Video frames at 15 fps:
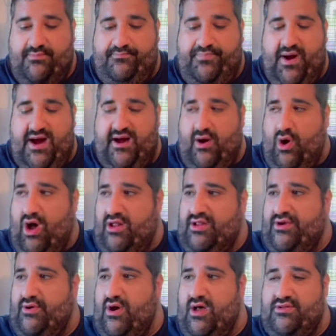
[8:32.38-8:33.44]
But all
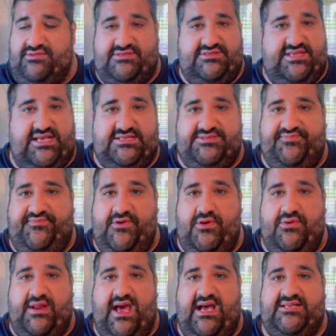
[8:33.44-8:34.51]
in all, this
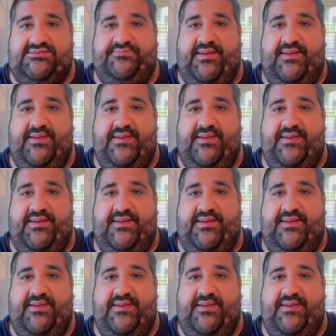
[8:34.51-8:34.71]
feud has